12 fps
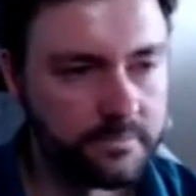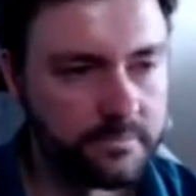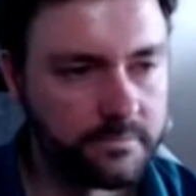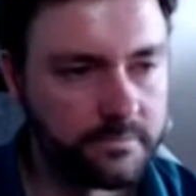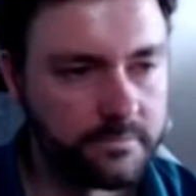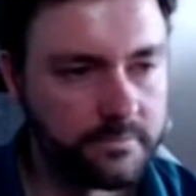
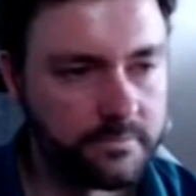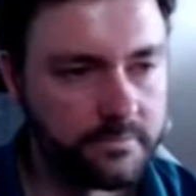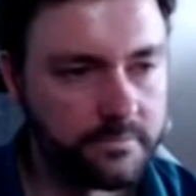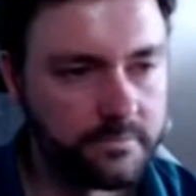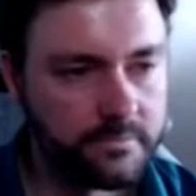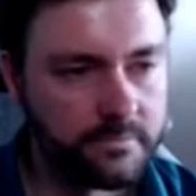
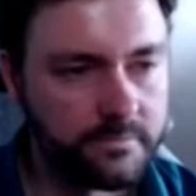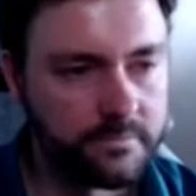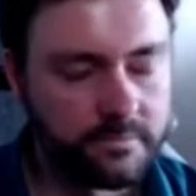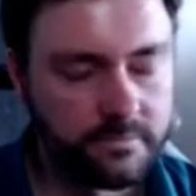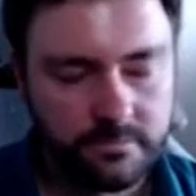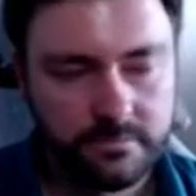
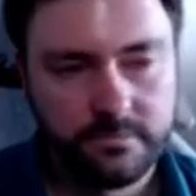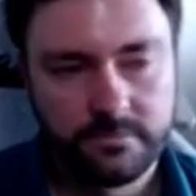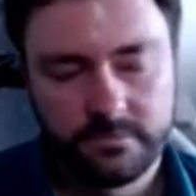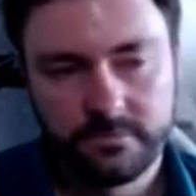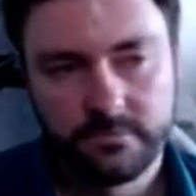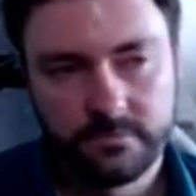
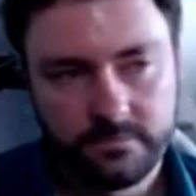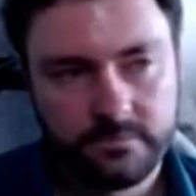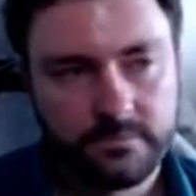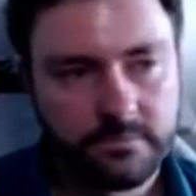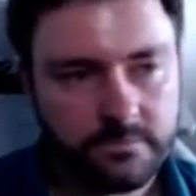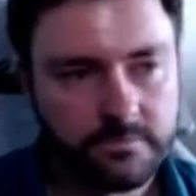
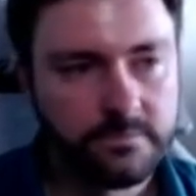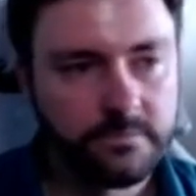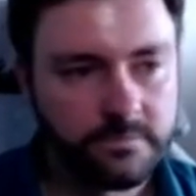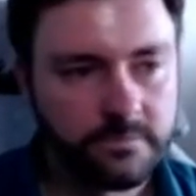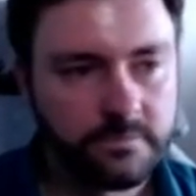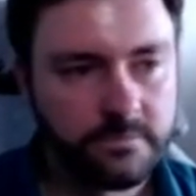
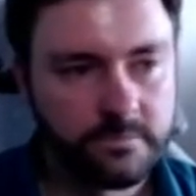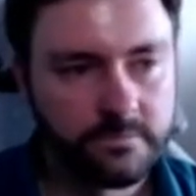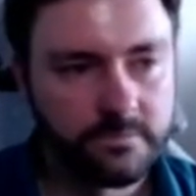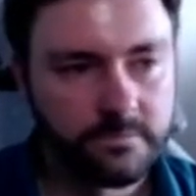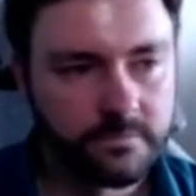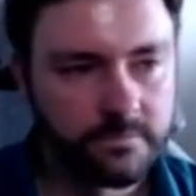
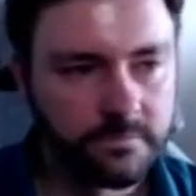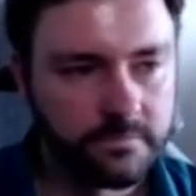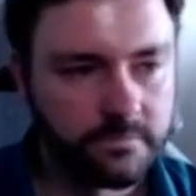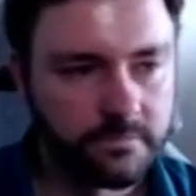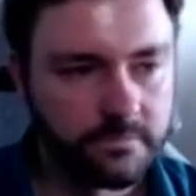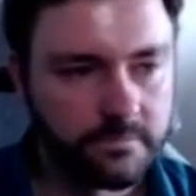
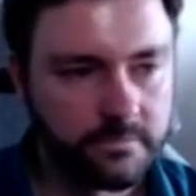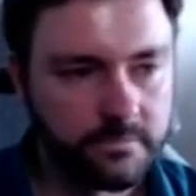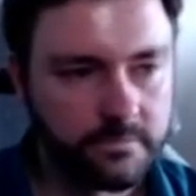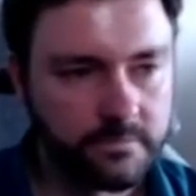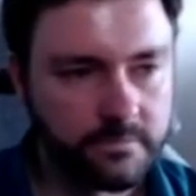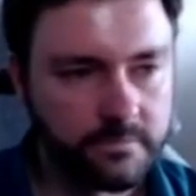
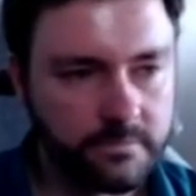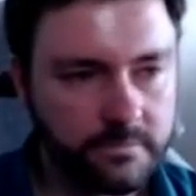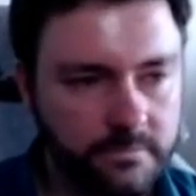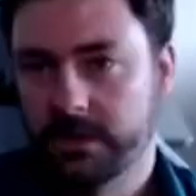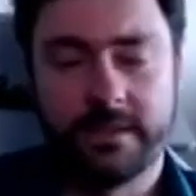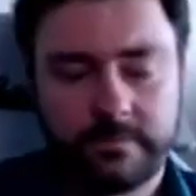This person isn't speaking.